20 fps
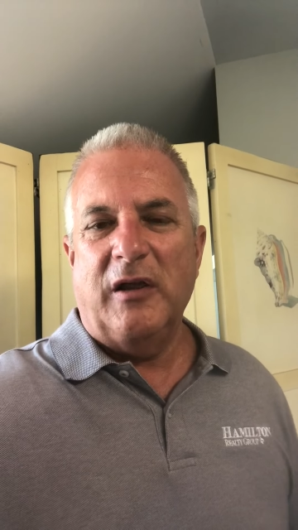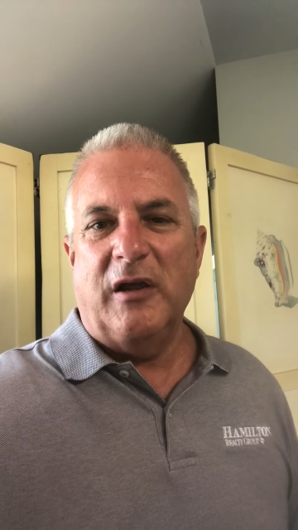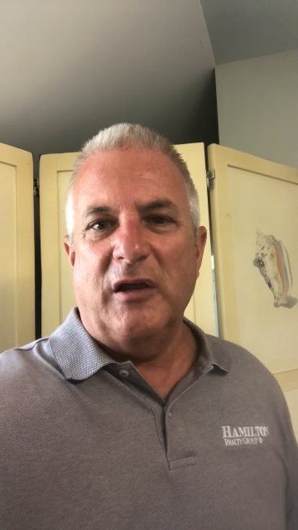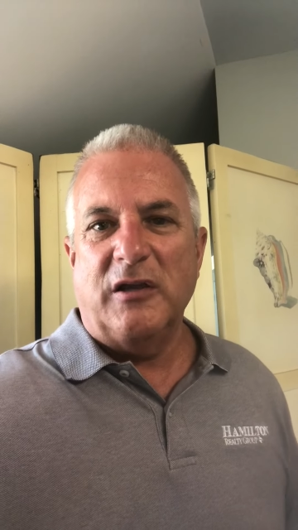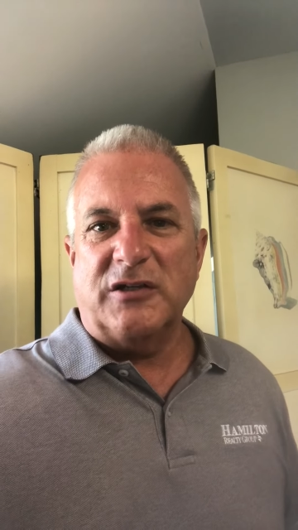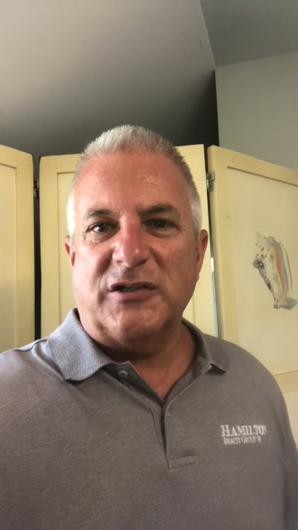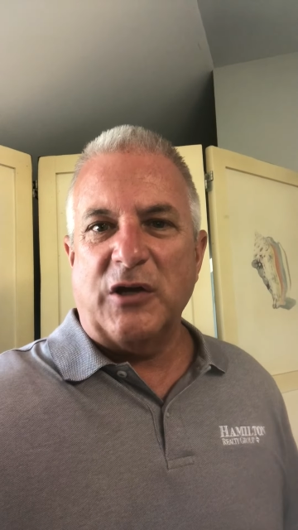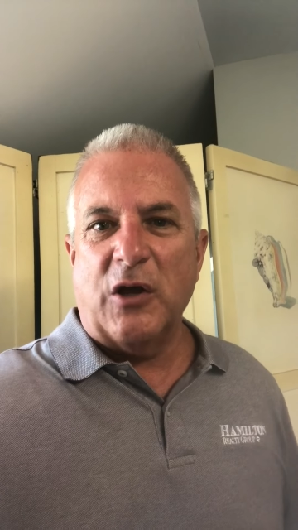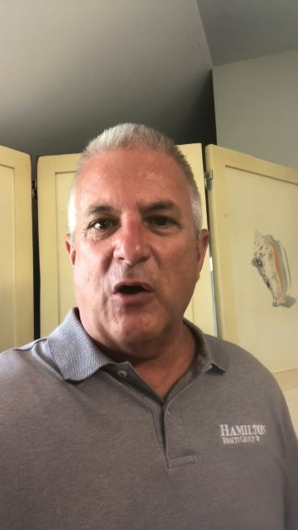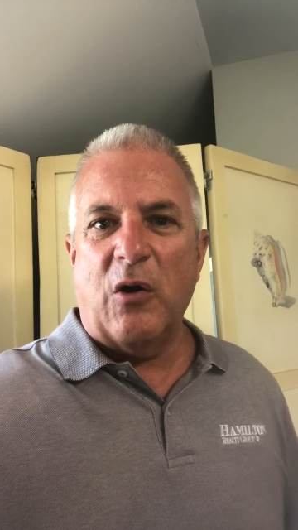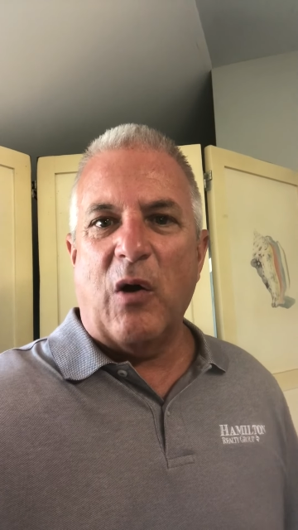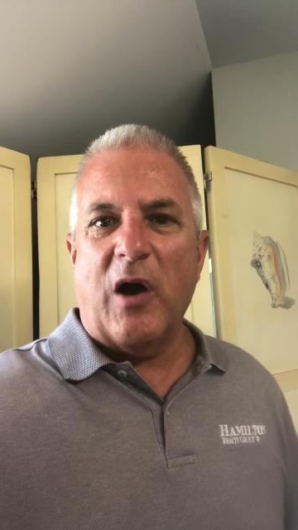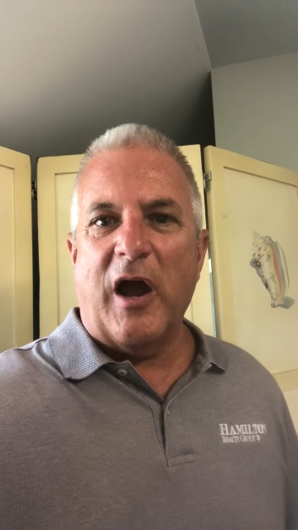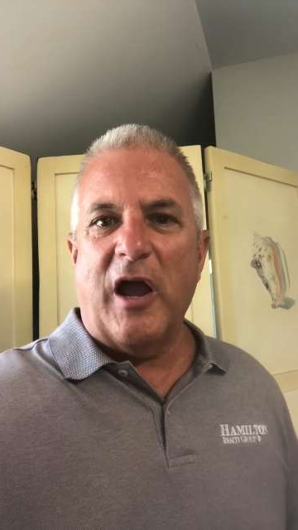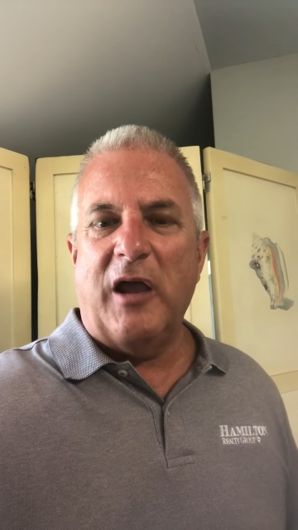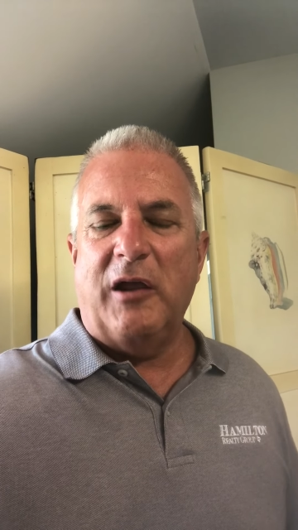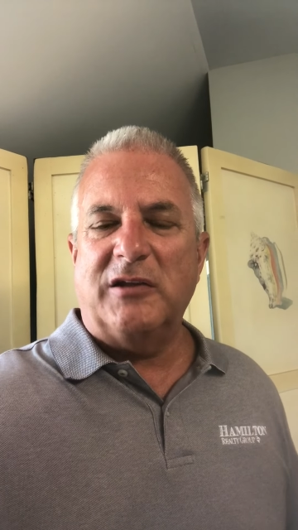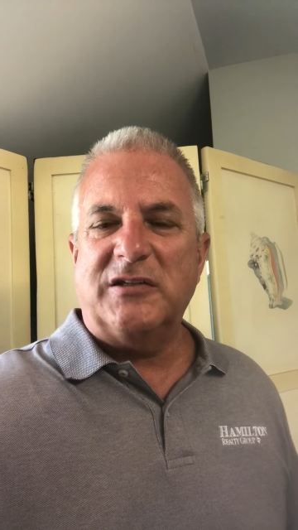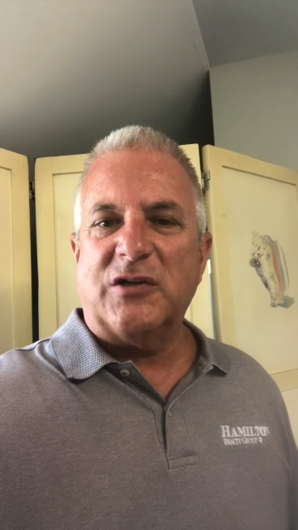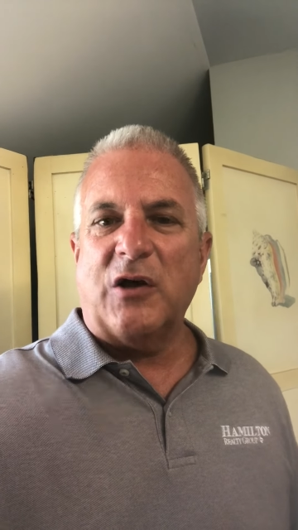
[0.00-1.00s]
So
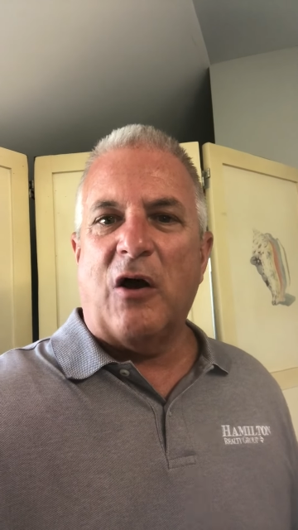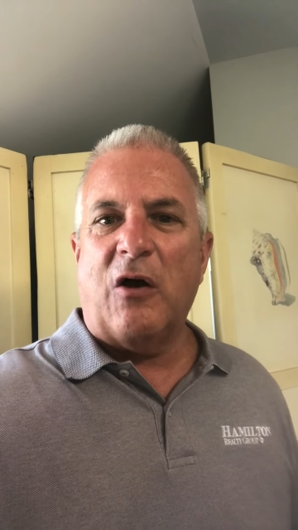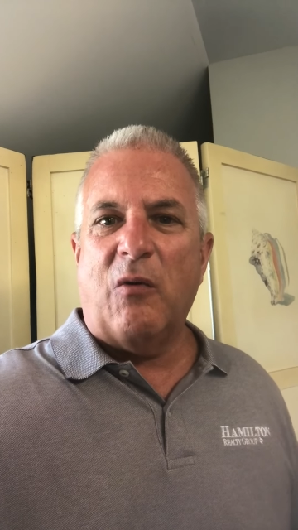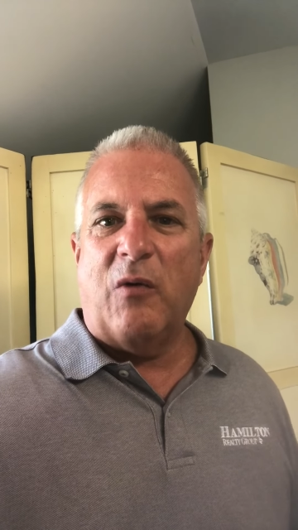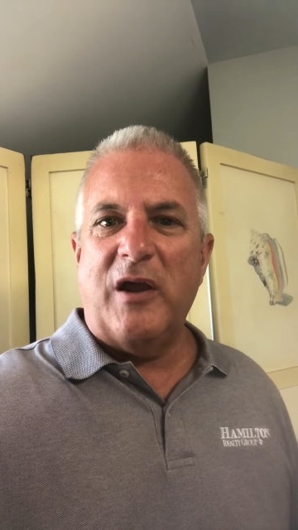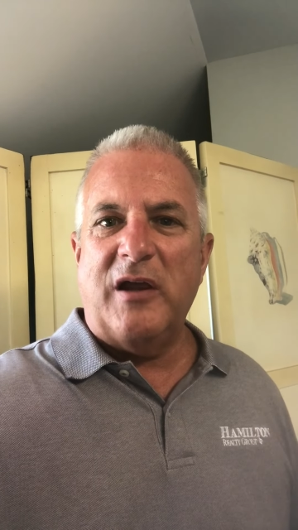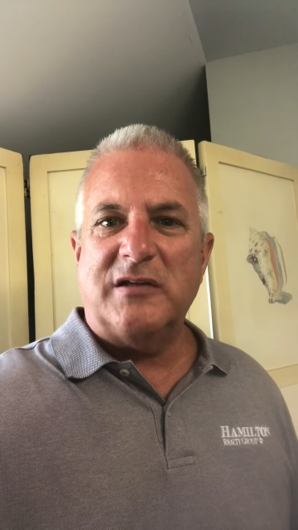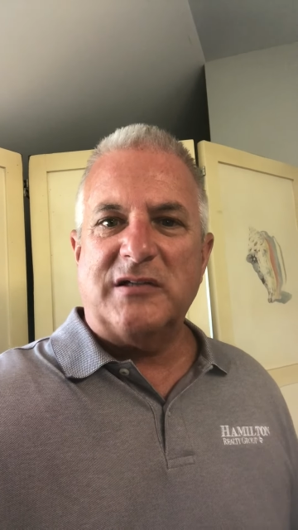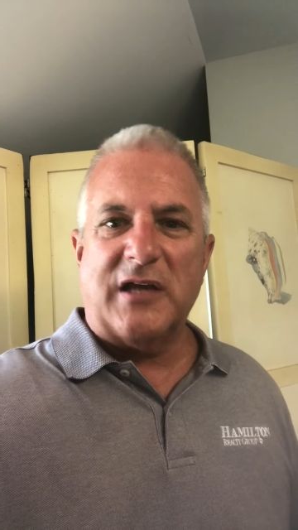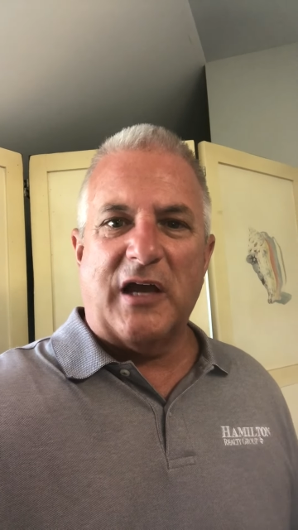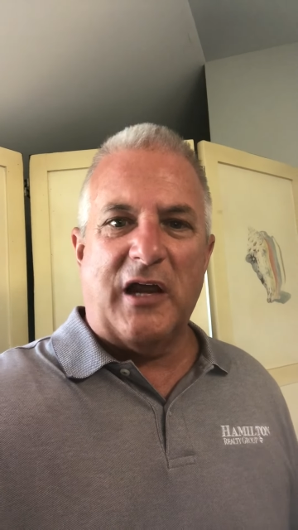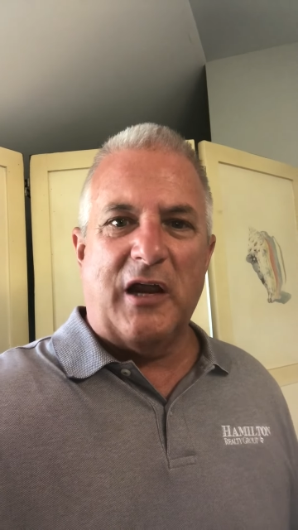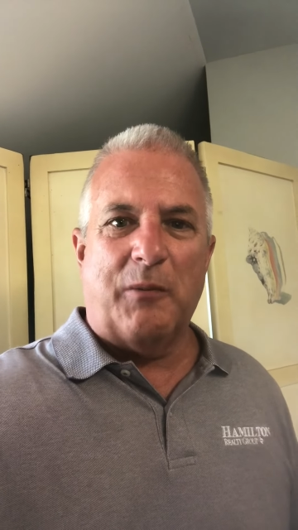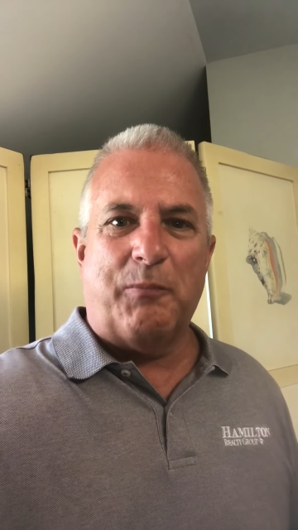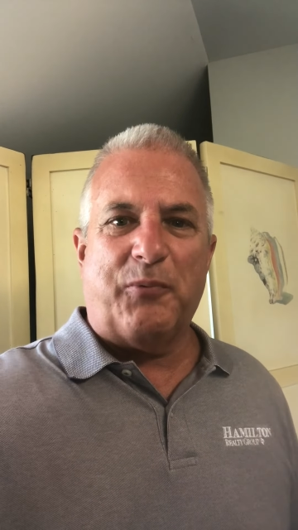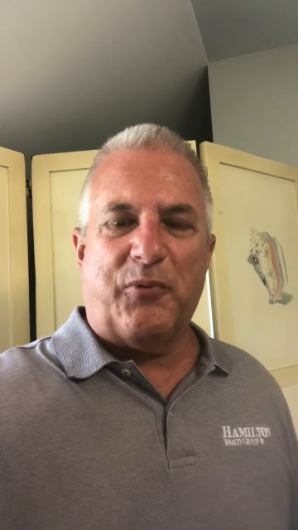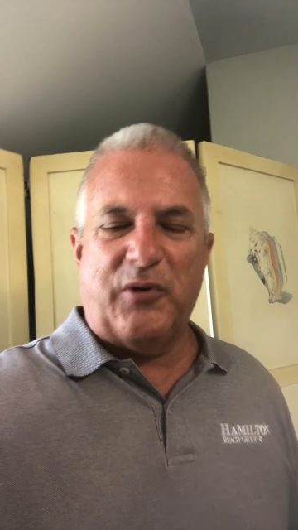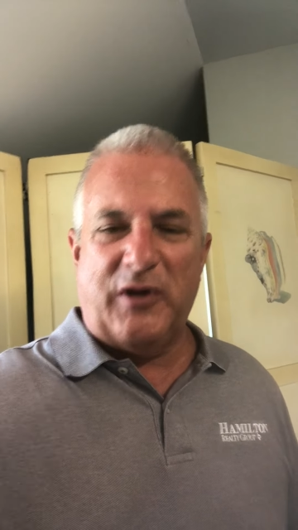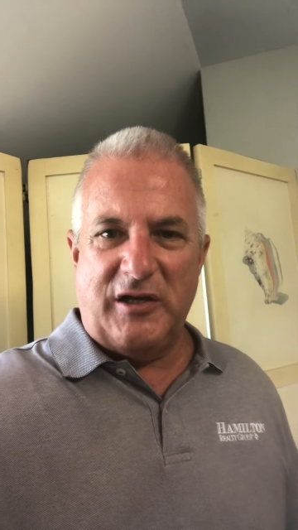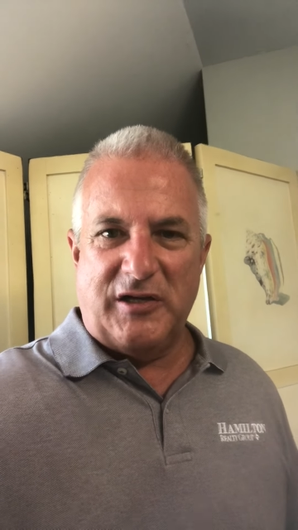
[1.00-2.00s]
as always, I
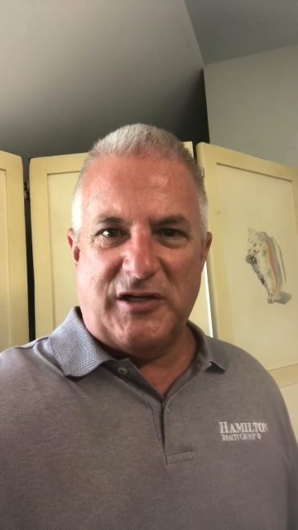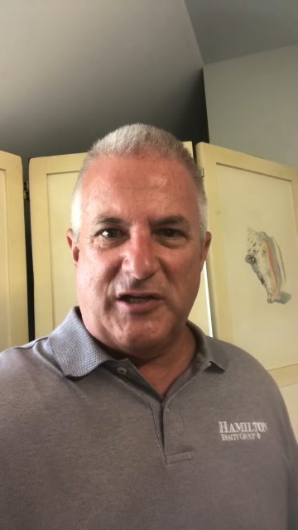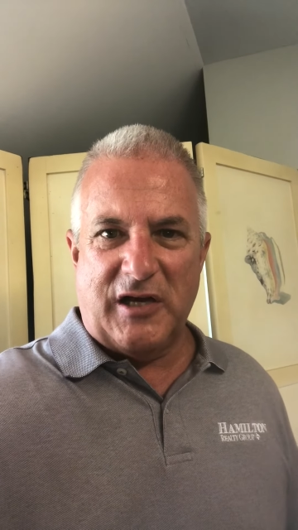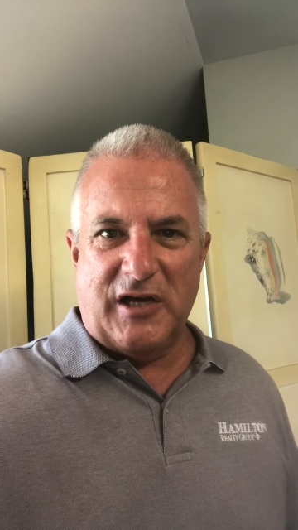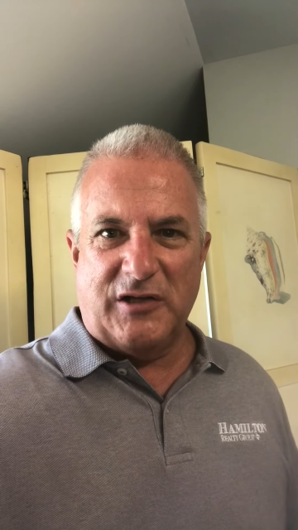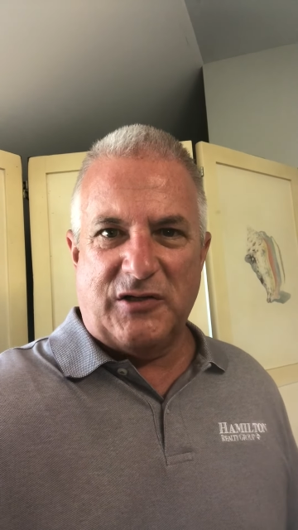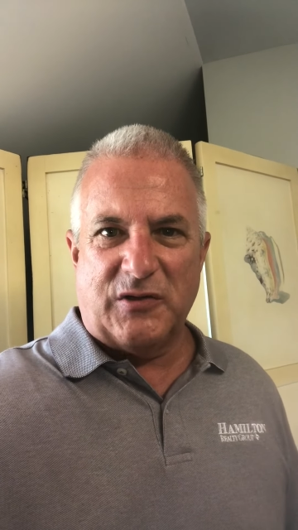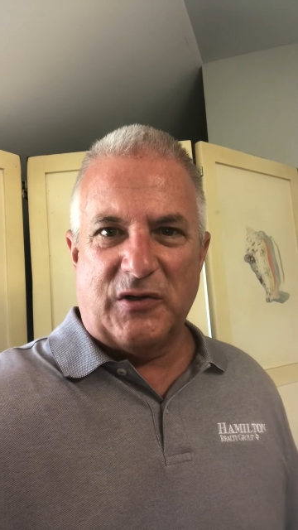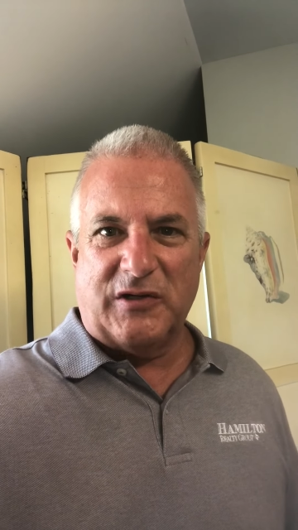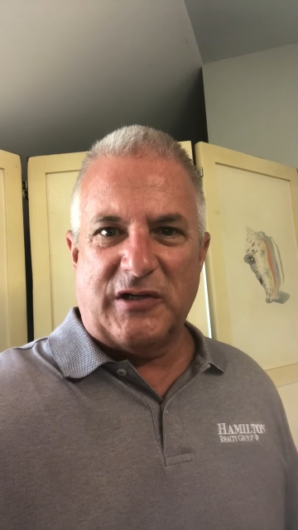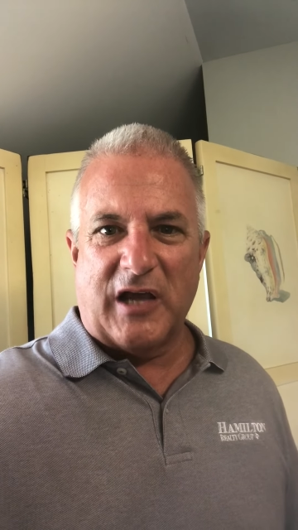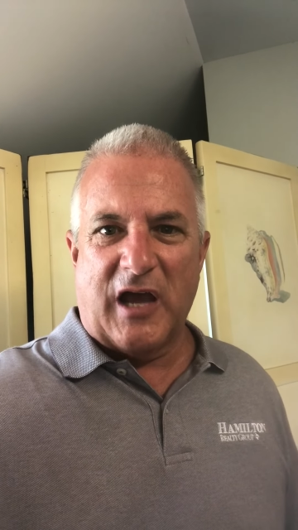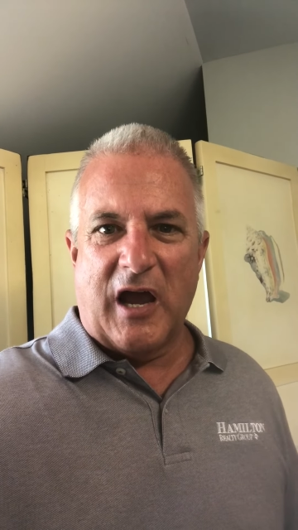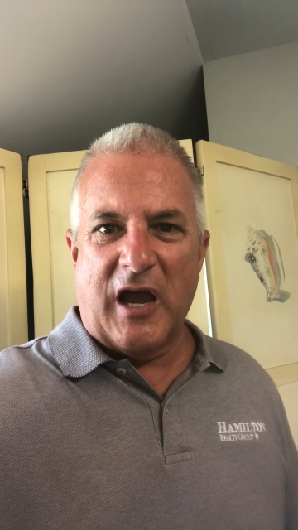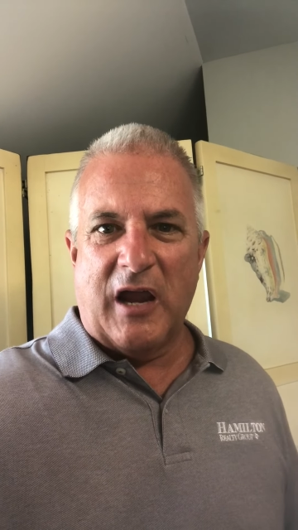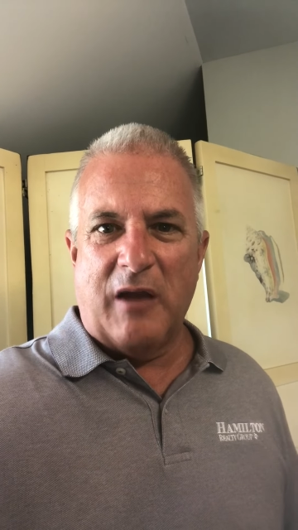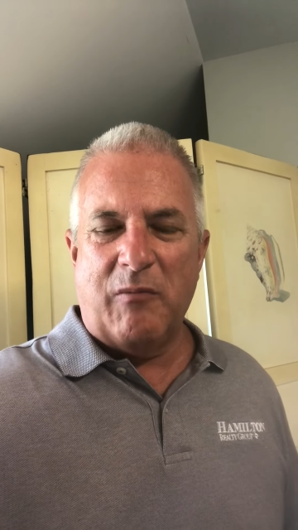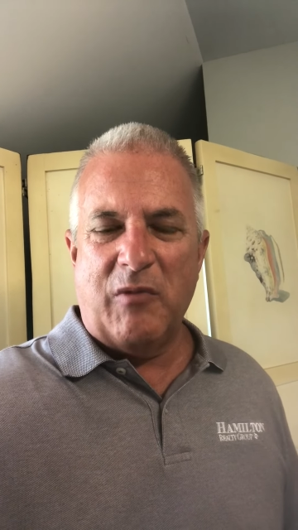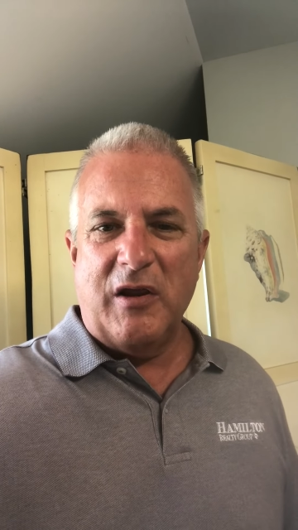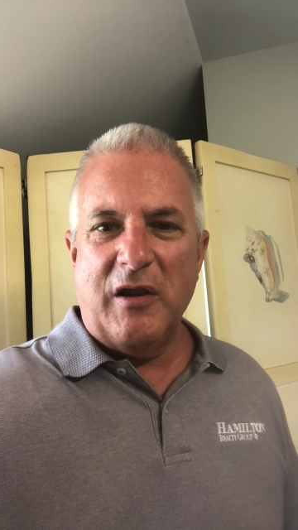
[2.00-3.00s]
appreciate your
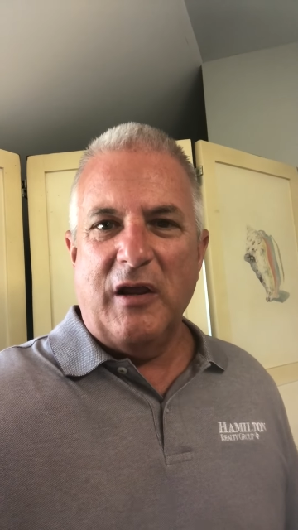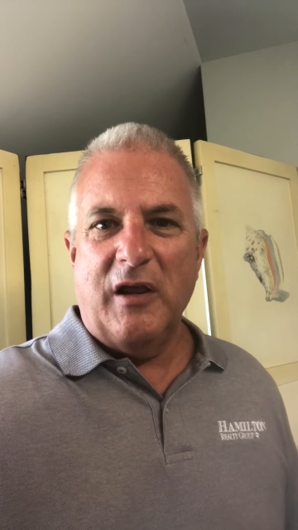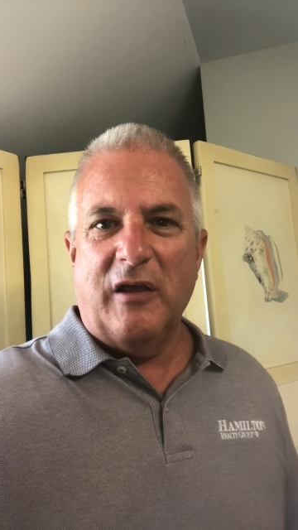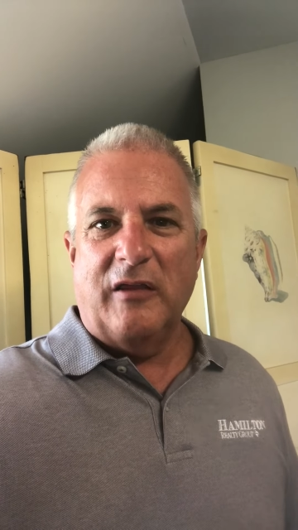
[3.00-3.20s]
time.